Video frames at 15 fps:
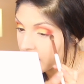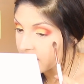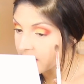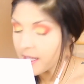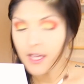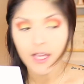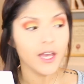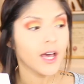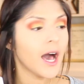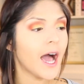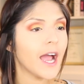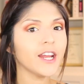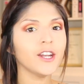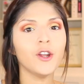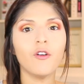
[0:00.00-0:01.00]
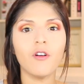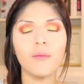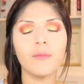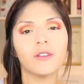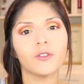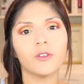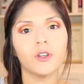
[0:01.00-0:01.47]
hate, I know
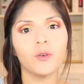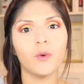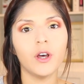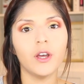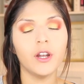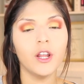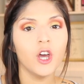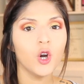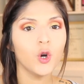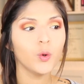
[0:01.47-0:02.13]
I'm not the only one